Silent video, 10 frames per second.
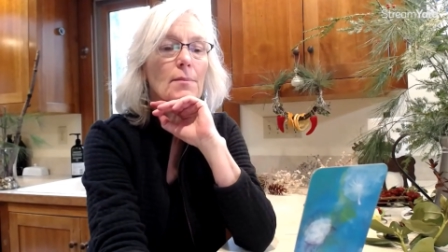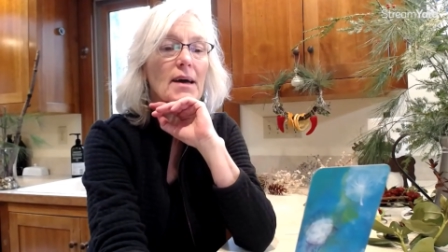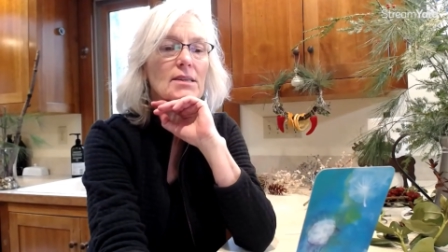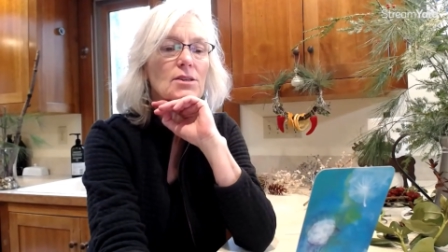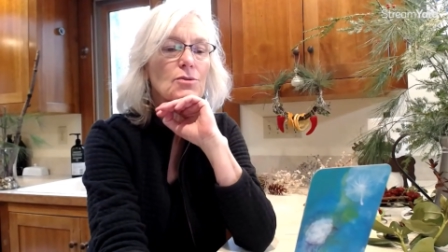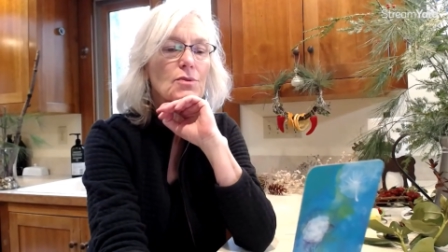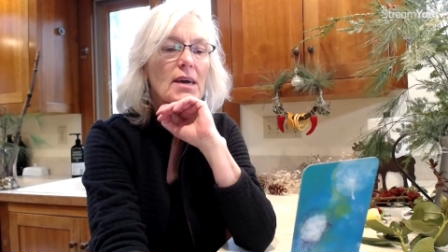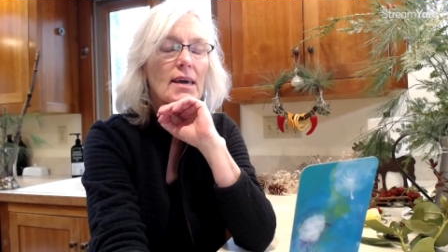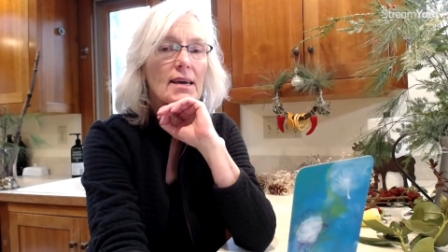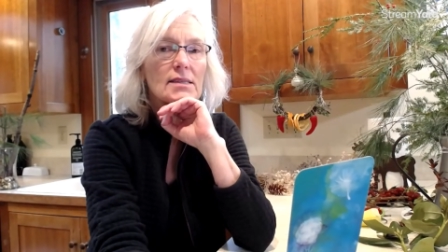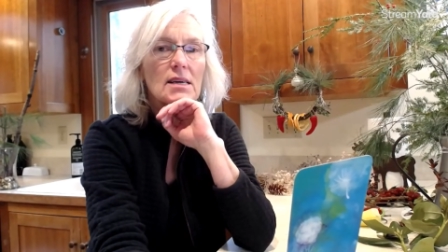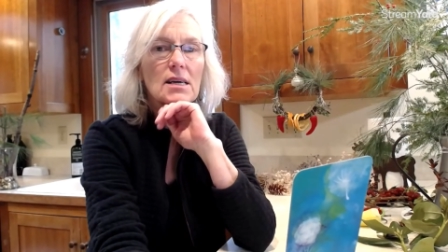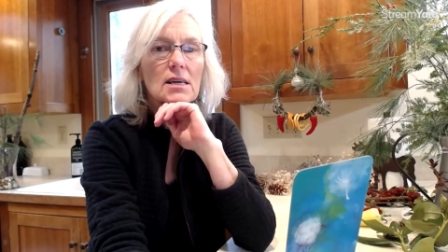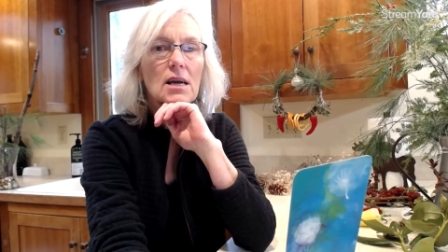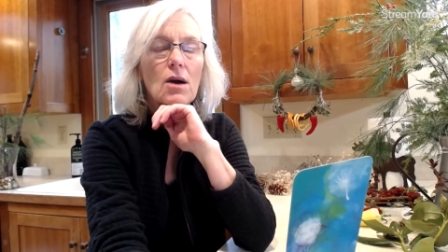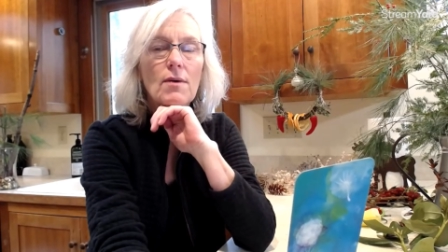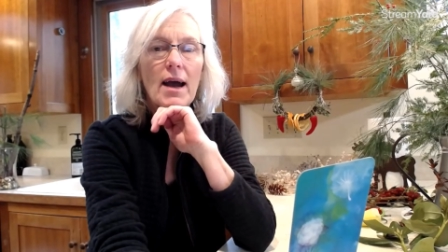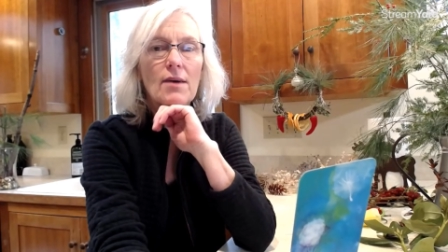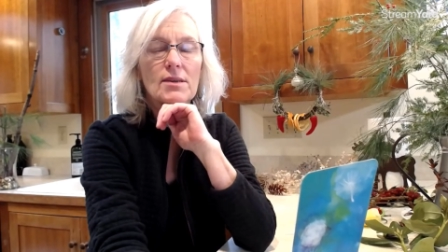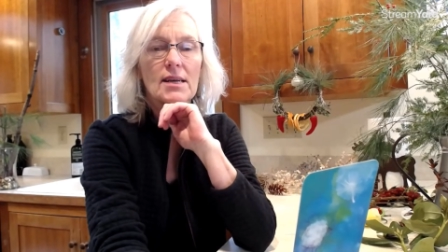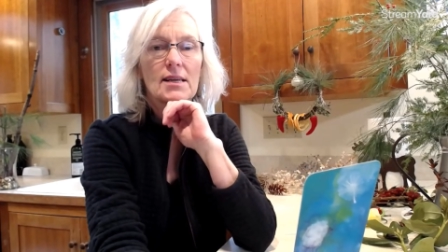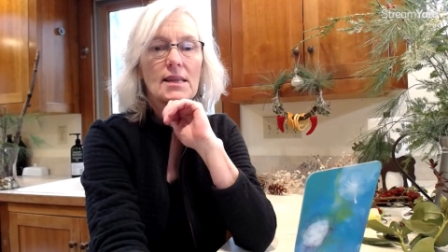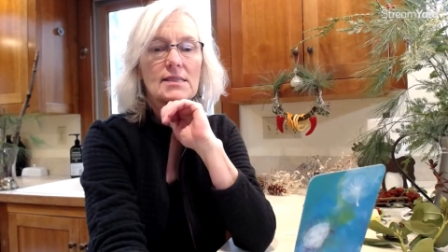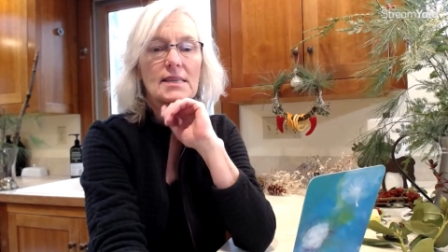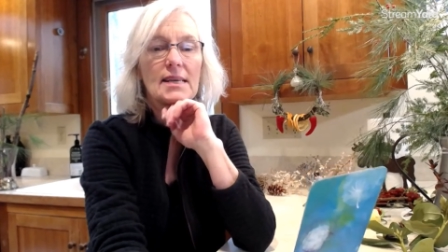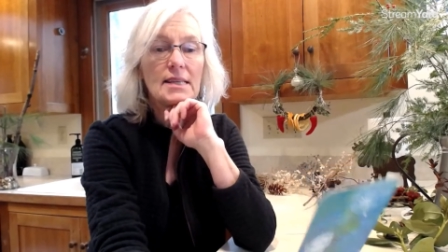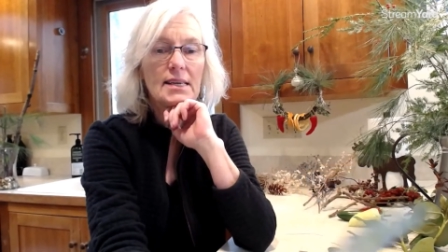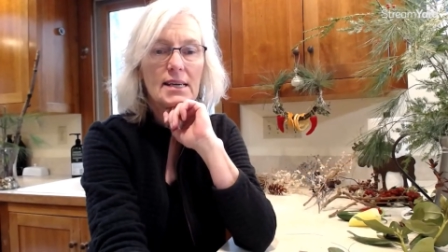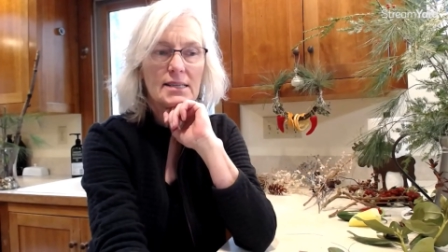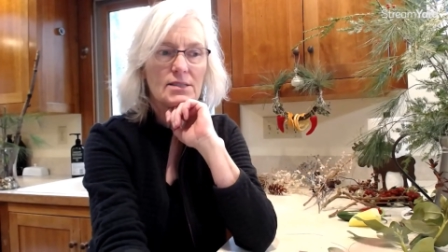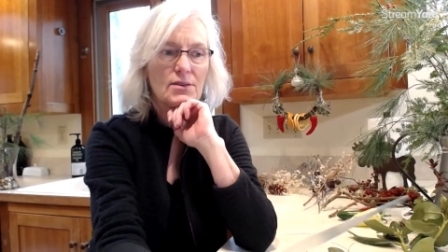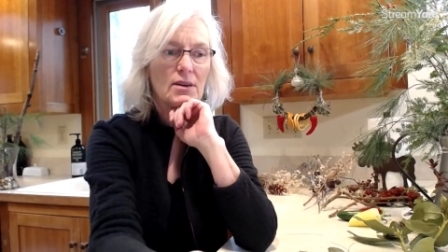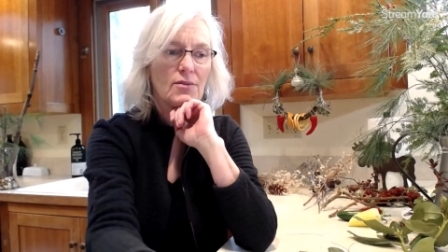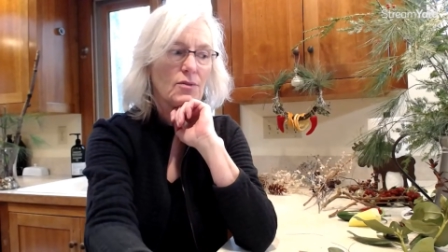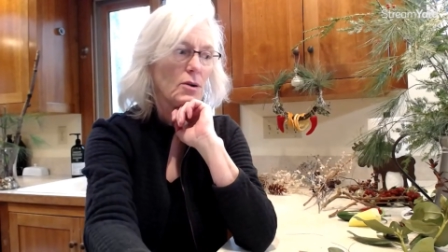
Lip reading: But you can go out and collect any kind of